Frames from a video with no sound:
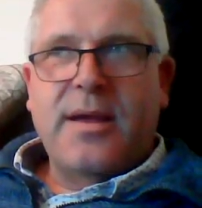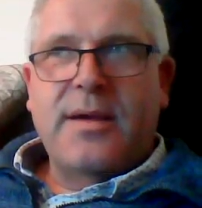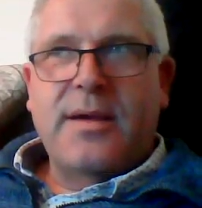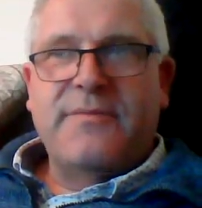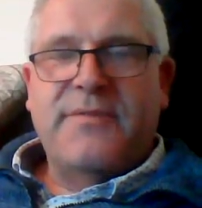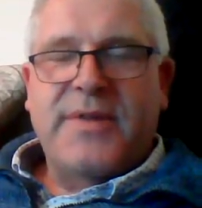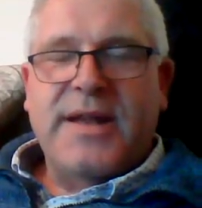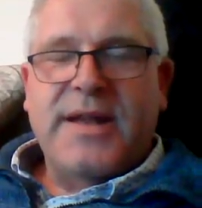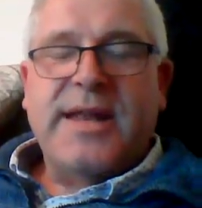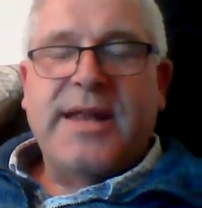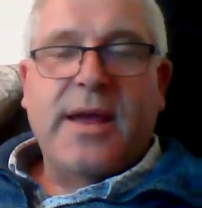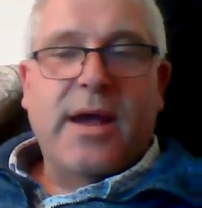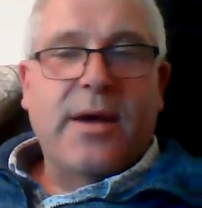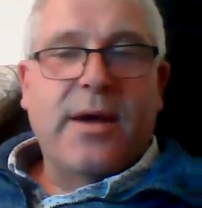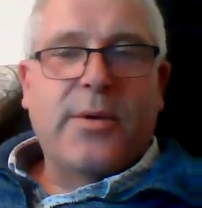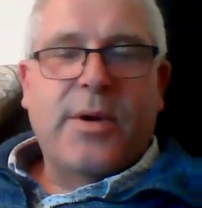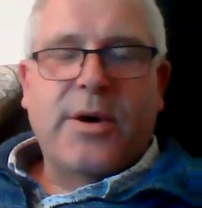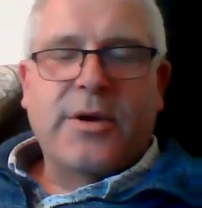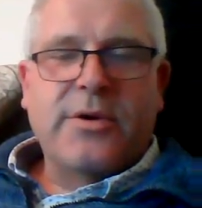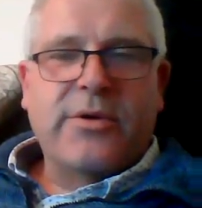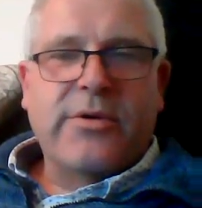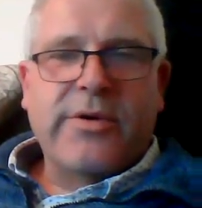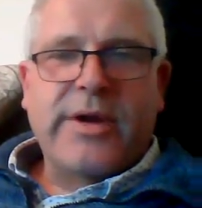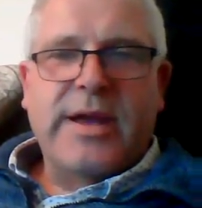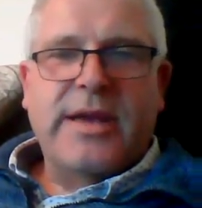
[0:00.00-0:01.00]
video
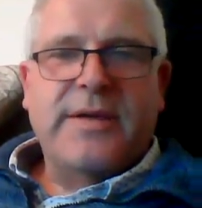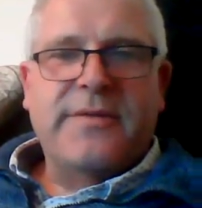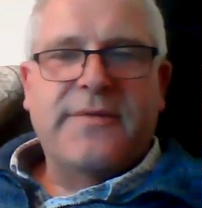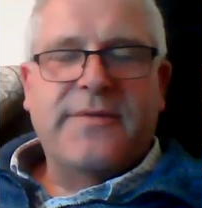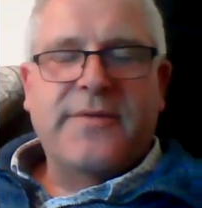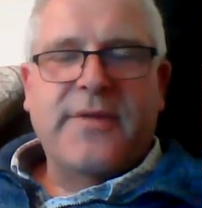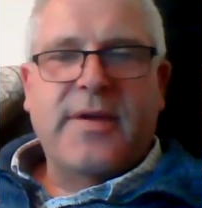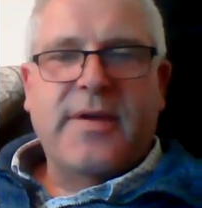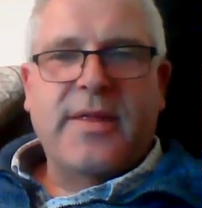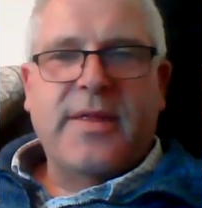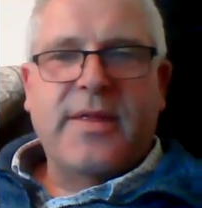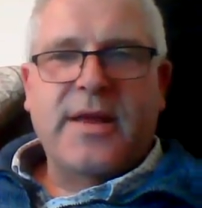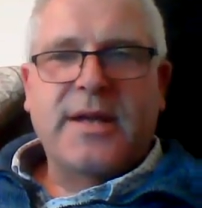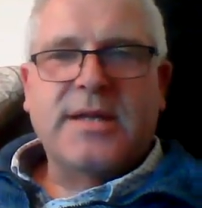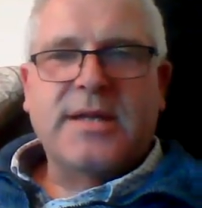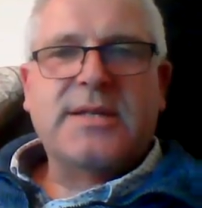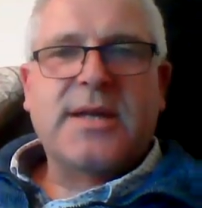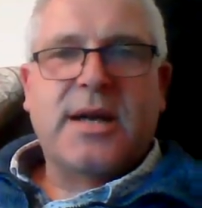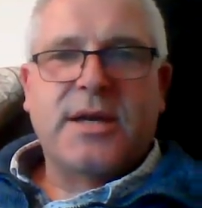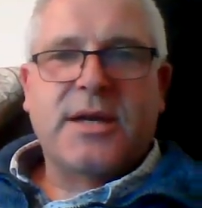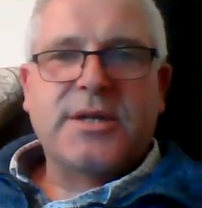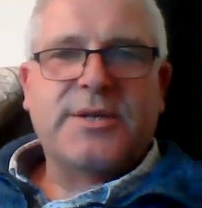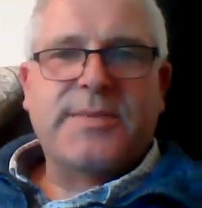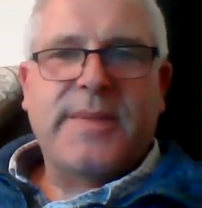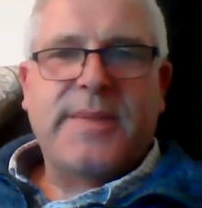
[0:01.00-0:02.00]
on grief that
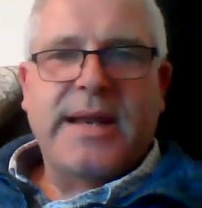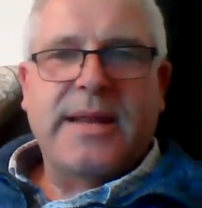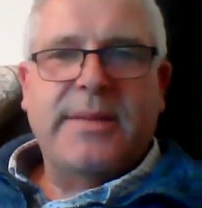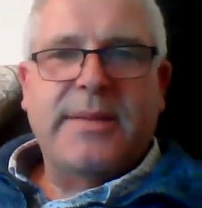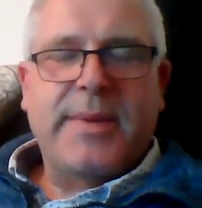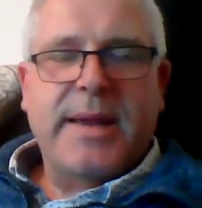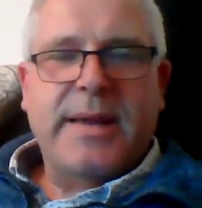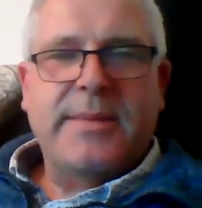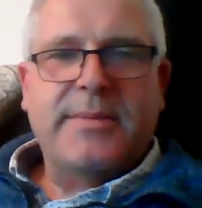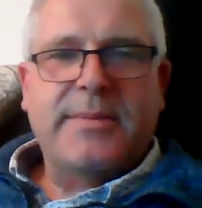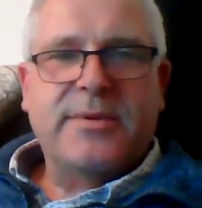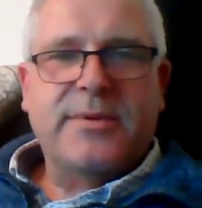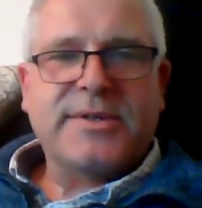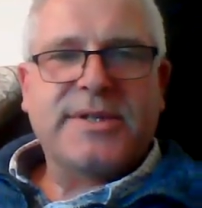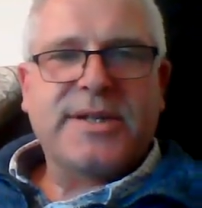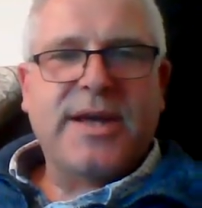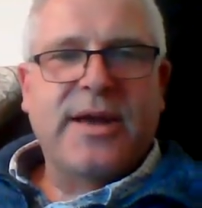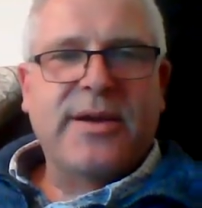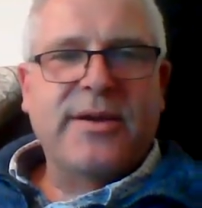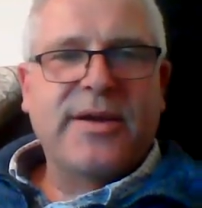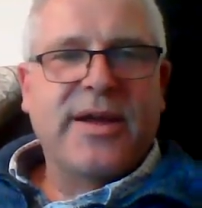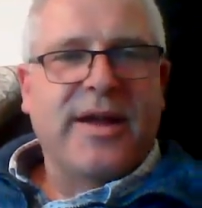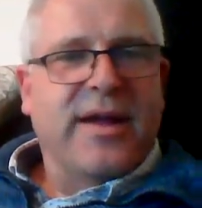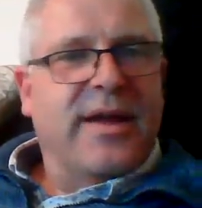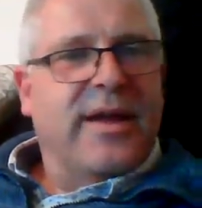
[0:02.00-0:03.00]
touched many people.
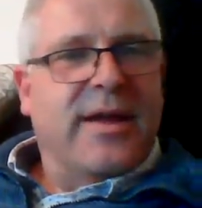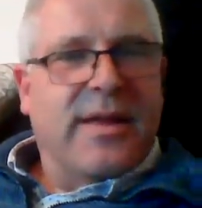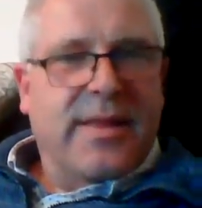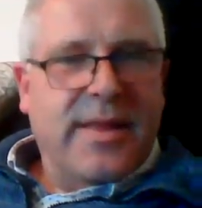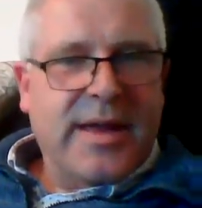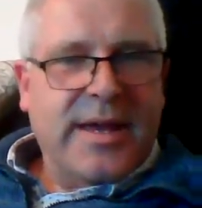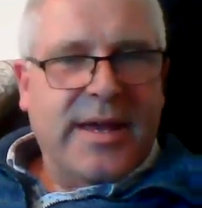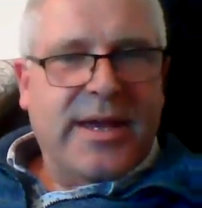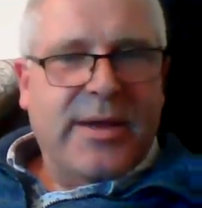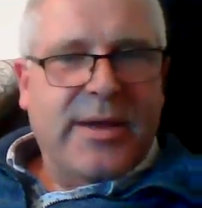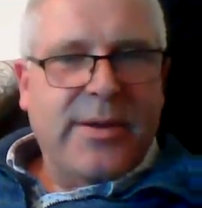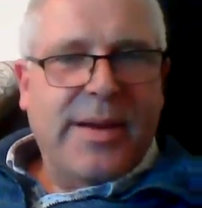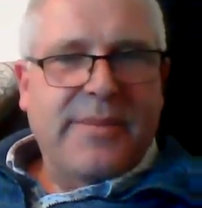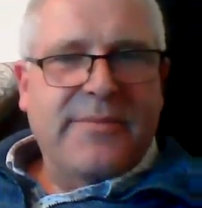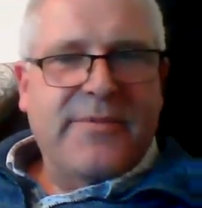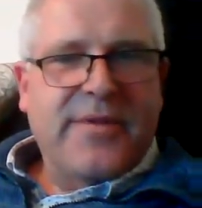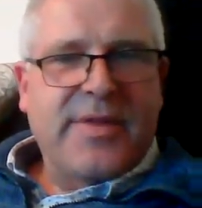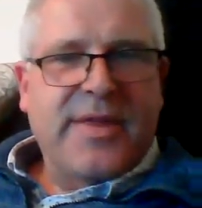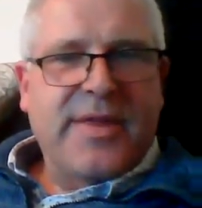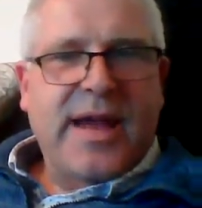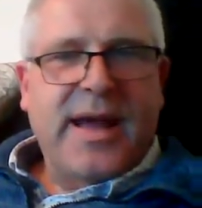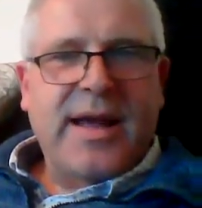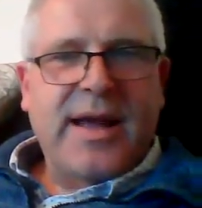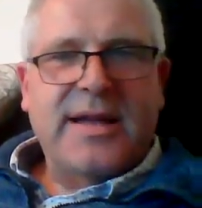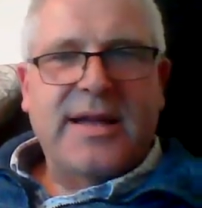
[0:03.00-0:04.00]
So thank you, Em, for
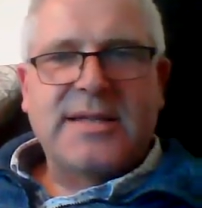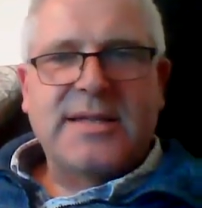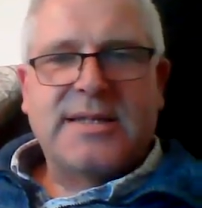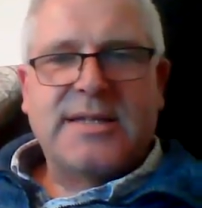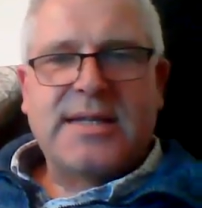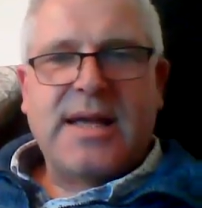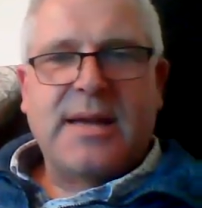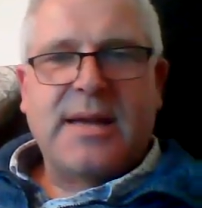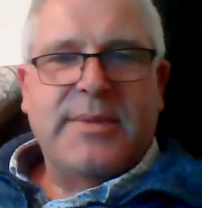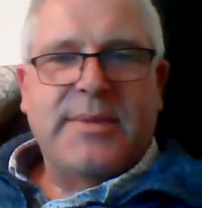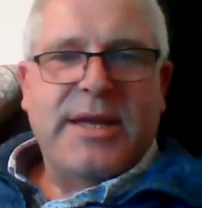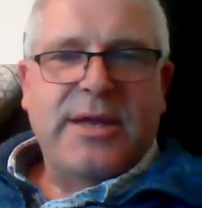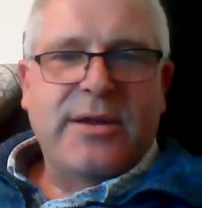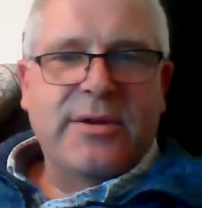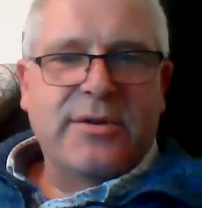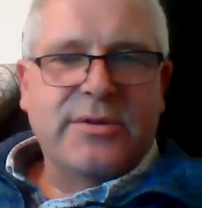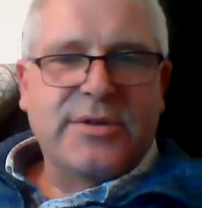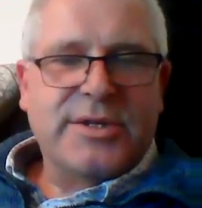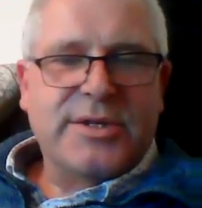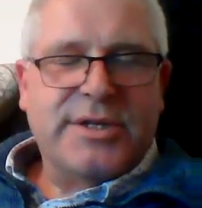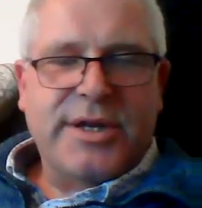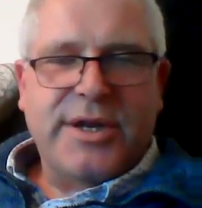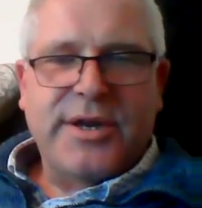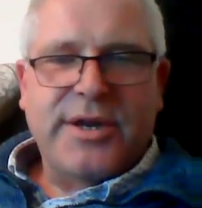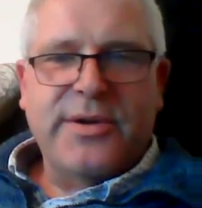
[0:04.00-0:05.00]
that. And Sami,
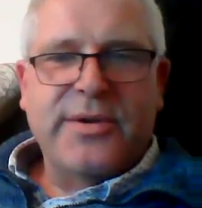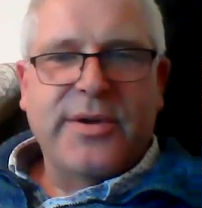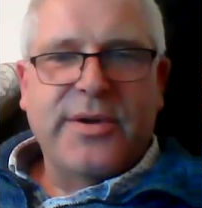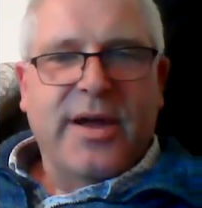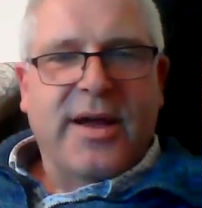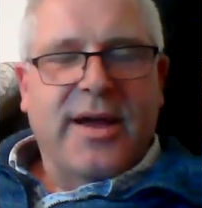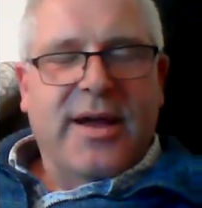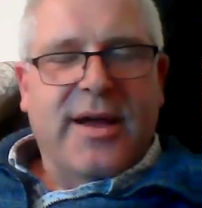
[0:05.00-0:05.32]
yours too.